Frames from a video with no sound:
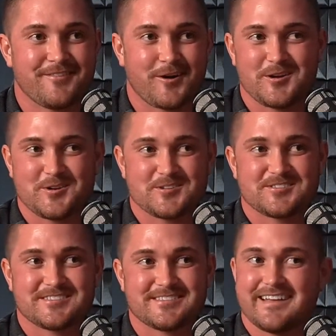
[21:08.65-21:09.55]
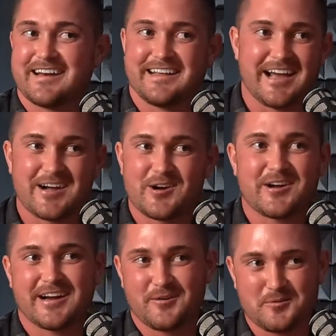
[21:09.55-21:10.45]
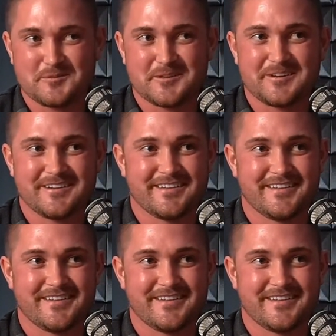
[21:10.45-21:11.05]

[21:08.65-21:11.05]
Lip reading: Are yours kind of younger, kind of older?